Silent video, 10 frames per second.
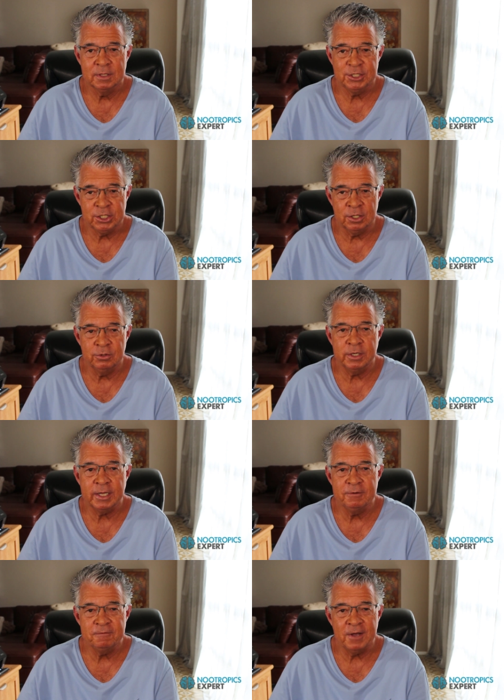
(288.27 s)
children
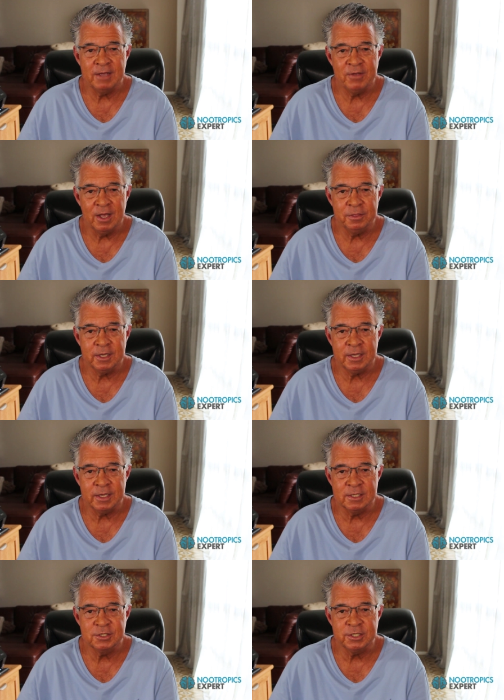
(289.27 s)
and five healthy
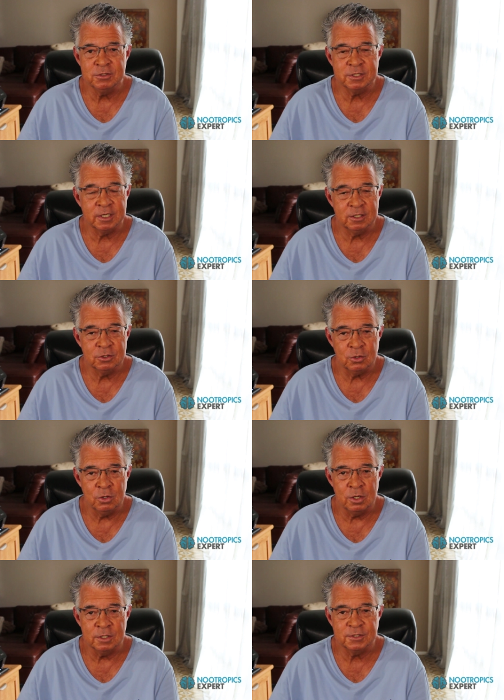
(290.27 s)
kids used to
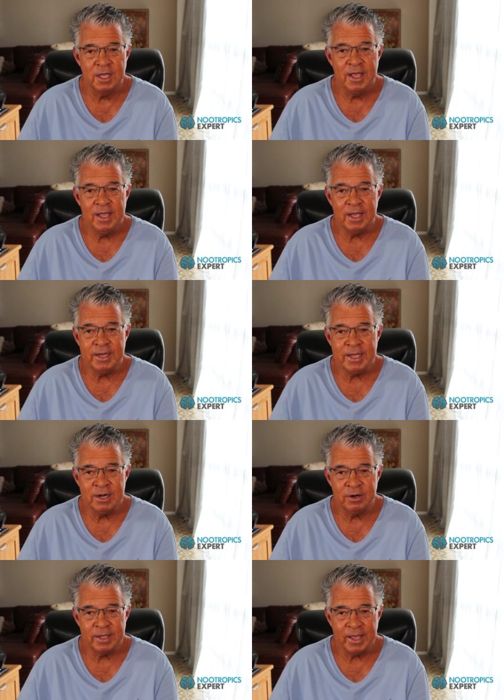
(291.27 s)
controls, and
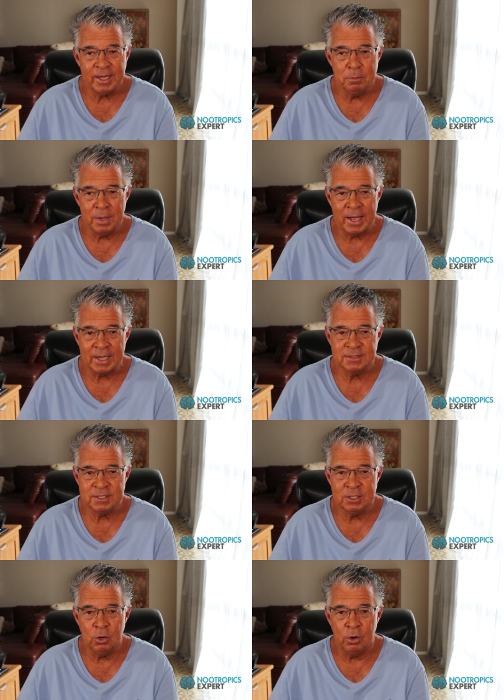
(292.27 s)
here again black
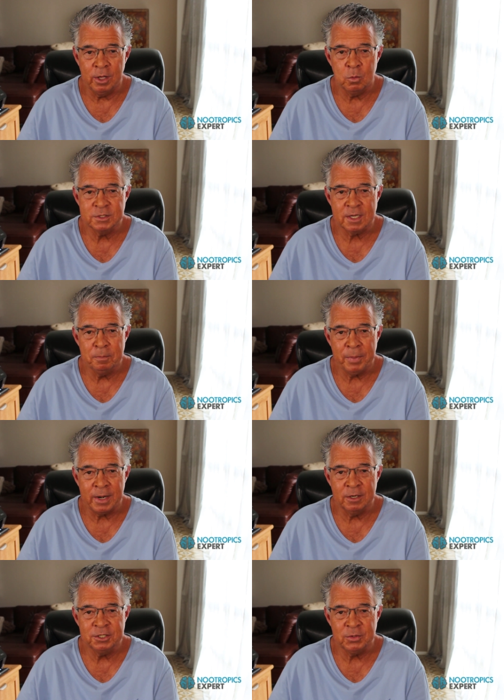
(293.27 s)
seed oil was
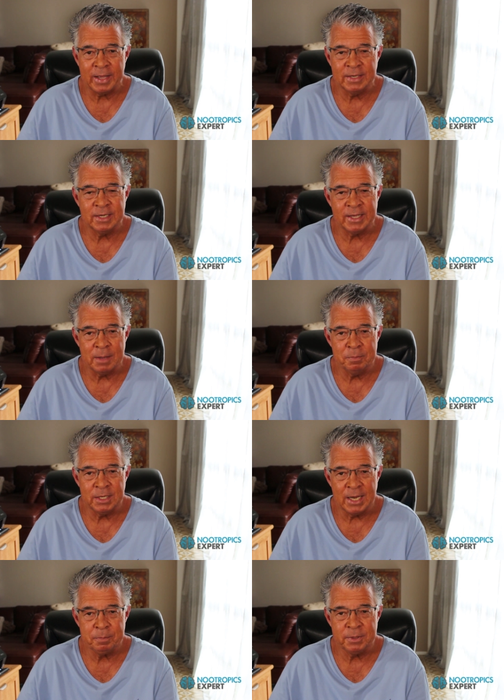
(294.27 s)
compared to anti
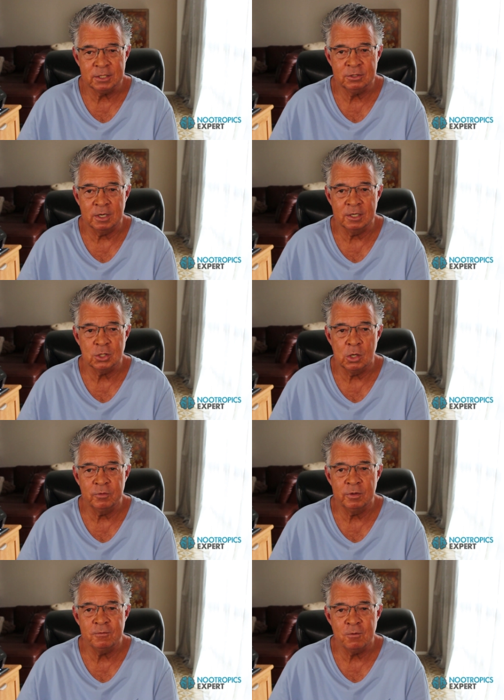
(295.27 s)
epileptic drugs
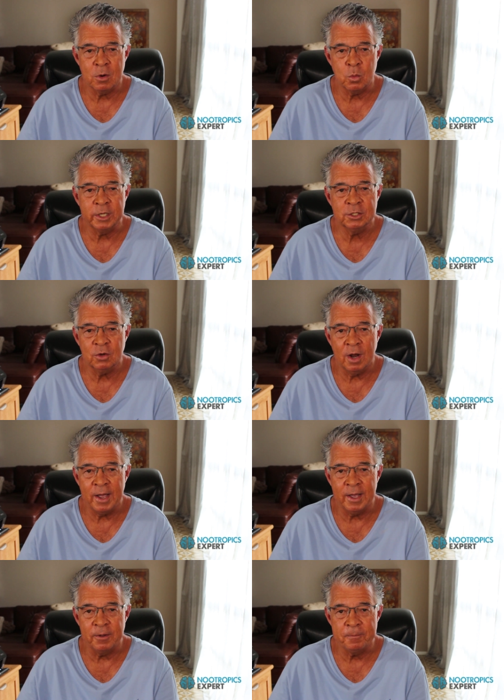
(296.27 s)
over the four week
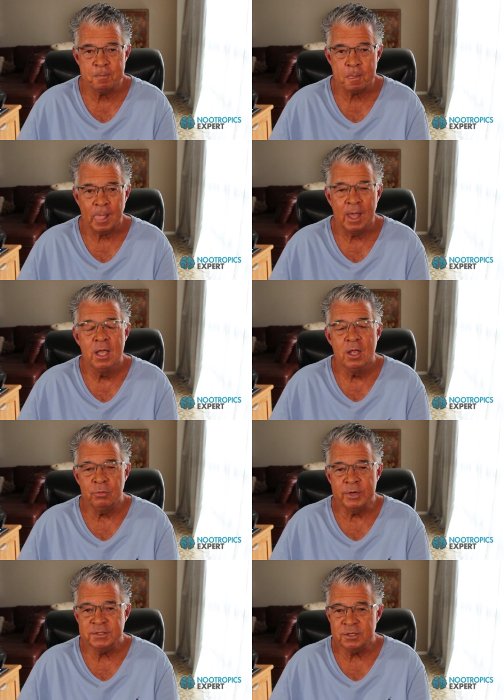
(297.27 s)
trial.
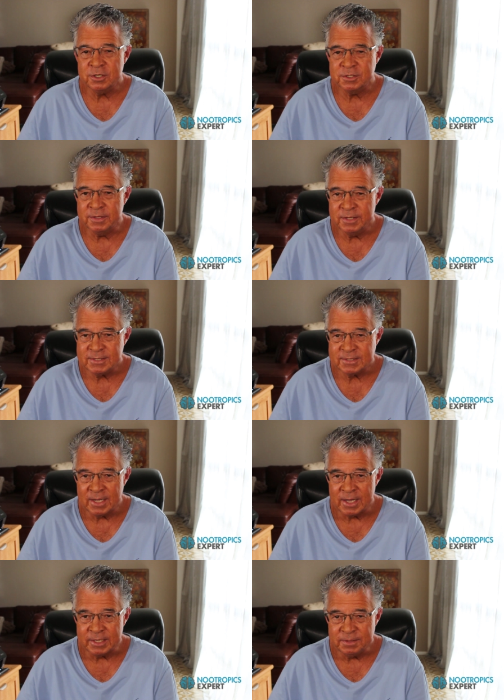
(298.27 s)
Researchers in this
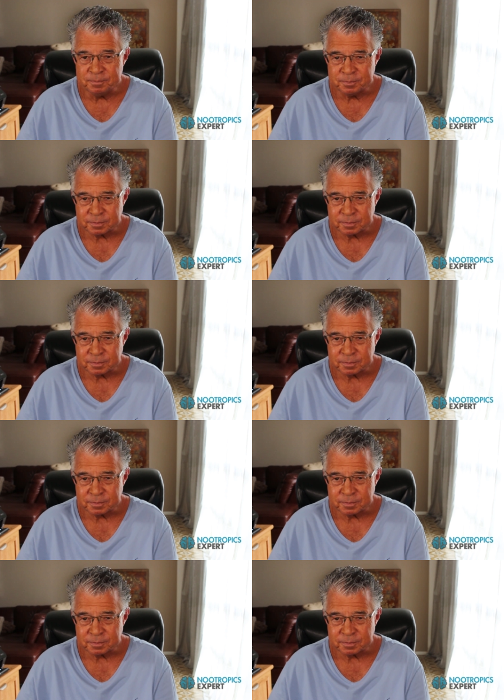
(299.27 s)
study